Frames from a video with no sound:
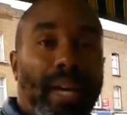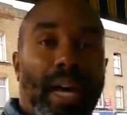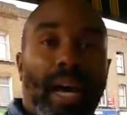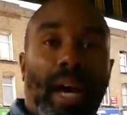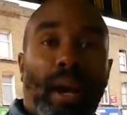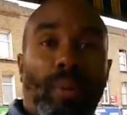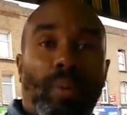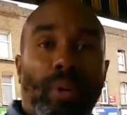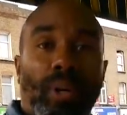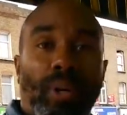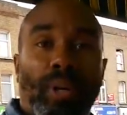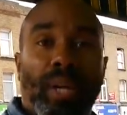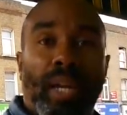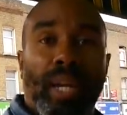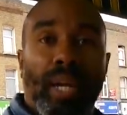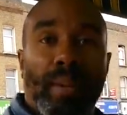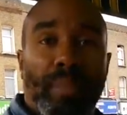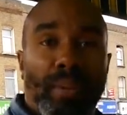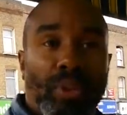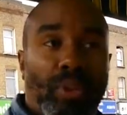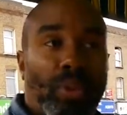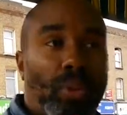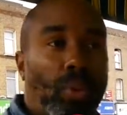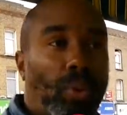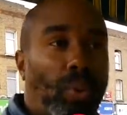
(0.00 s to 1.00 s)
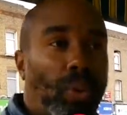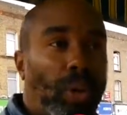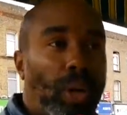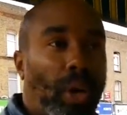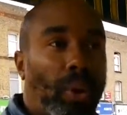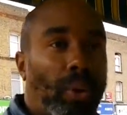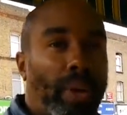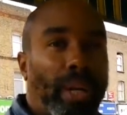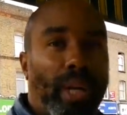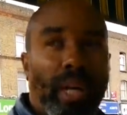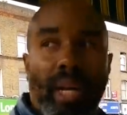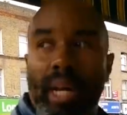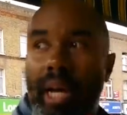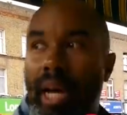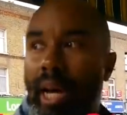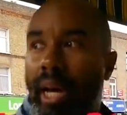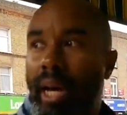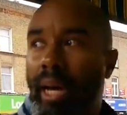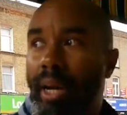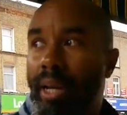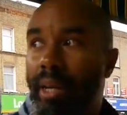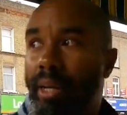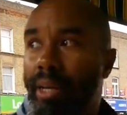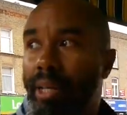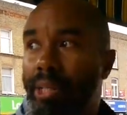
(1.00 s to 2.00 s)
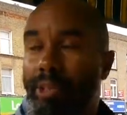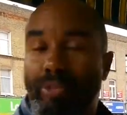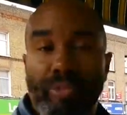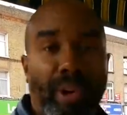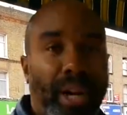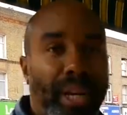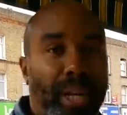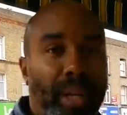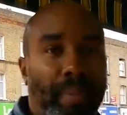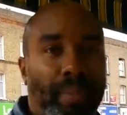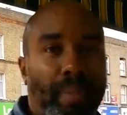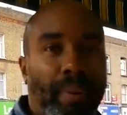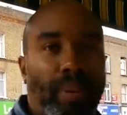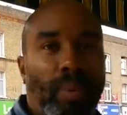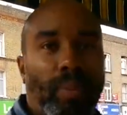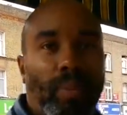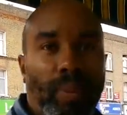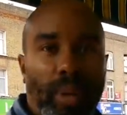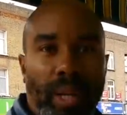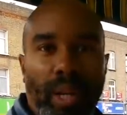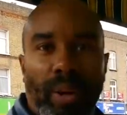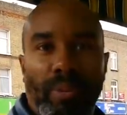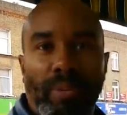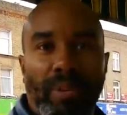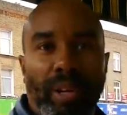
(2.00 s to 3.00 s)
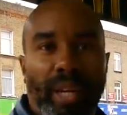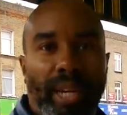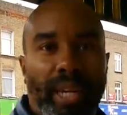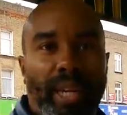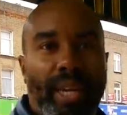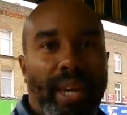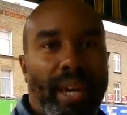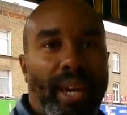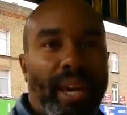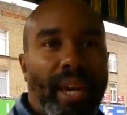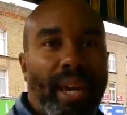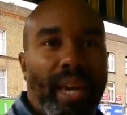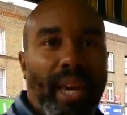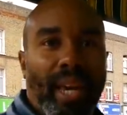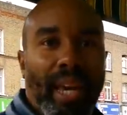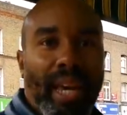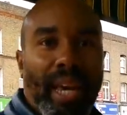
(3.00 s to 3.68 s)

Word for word: Uh, we've got a Labour stall going. Uh, it's raining, but we don't really care.